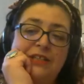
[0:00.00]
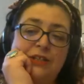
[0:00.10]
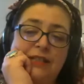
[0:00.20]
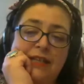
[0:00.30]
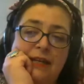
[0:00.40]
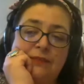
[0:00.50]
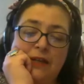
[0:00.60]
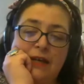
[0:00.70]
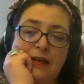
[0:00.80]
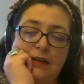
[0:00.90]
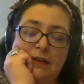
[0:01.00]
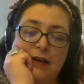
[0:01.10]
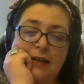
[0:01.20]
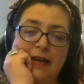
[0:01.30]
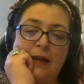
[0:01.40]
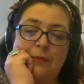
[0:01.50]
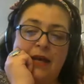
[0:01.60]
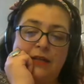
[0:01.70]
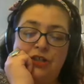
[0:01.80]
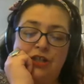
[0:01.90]
you'd think if again, I'm
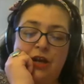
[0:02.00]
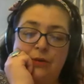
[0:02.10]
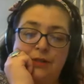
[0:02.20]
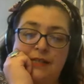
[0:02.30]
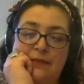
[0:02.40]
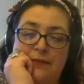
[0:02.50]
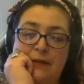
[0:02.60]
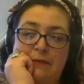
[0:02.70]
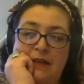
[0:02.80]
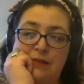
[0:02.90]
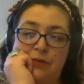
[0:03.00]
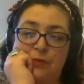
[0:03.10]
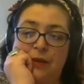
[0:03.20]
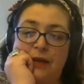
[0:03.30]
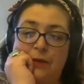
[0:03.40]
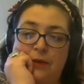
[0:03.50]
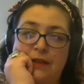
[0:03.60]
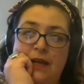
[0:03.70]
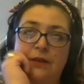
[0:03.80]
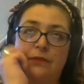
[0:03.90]
getting show and TV mixed up here with
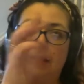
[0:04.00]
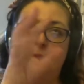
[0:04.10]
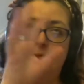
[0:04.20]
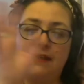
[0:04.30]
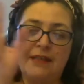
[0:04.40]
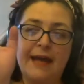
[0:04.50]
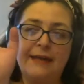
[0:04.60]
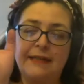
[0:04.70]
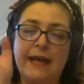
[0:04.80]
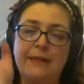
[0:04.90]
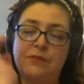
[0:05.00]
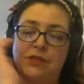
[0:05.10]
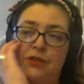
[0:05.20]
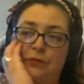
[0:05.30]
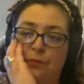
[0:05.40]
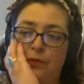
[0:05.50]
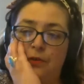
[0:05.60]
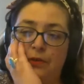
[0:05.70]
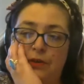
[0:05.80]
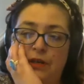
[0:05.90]
kind of like big endgame stuff,
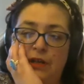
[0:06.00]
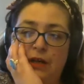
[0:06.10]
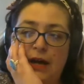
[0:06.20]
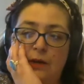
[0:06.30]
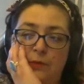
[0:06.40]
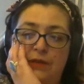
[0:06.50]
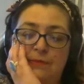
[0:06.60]
but I would